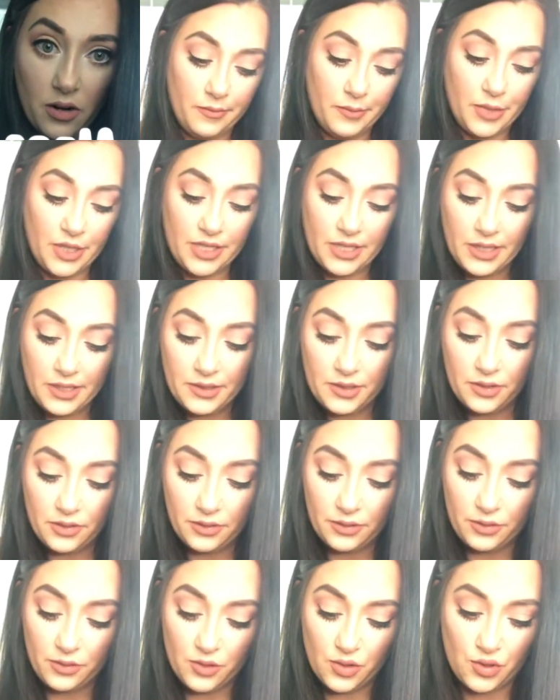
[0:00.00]
Petites are a
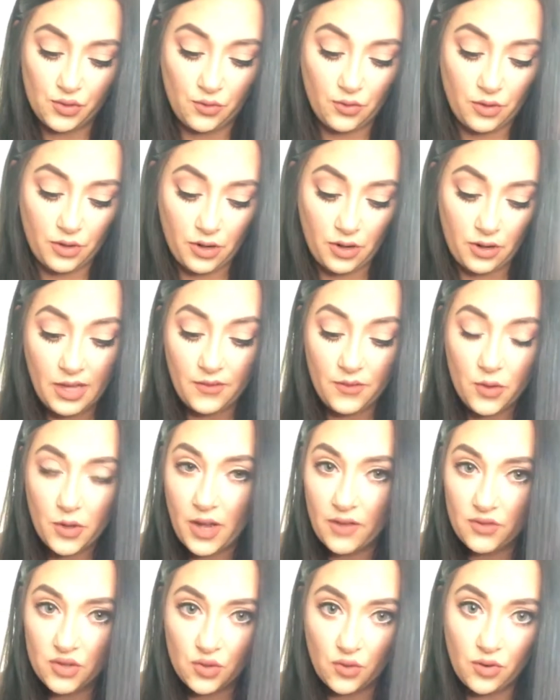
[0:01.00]
little shorter. If you
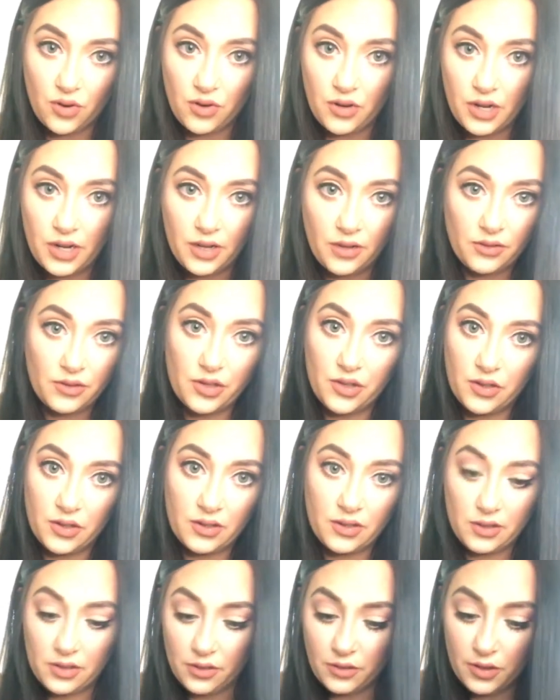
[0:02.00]
have shorter nails, you can
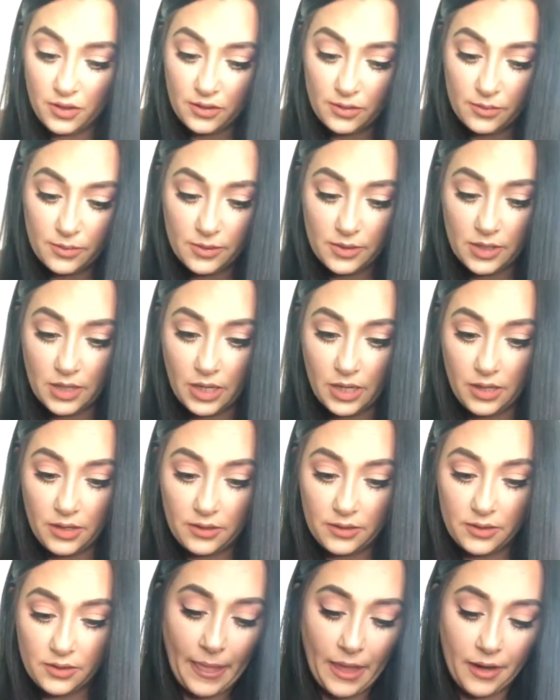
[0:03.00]
still use
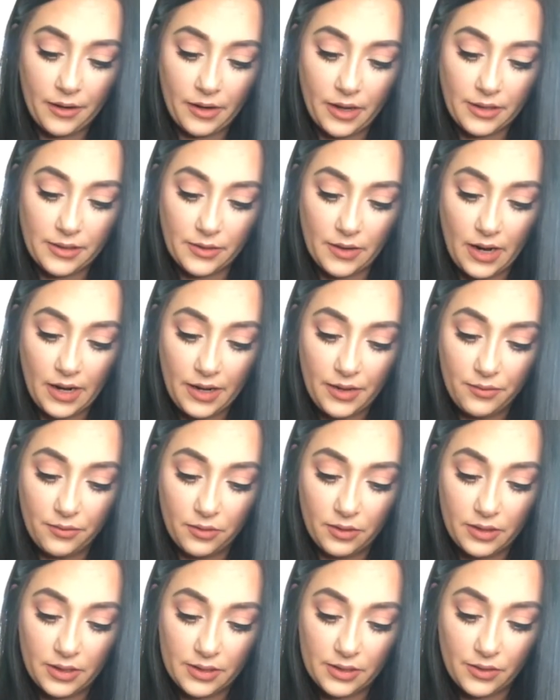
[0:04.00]
petites. Okay, so I need one
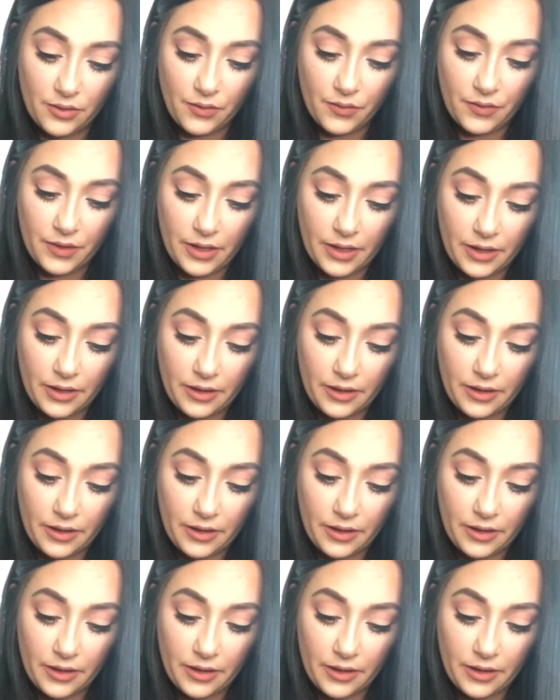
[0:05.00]
one that's gonna fit.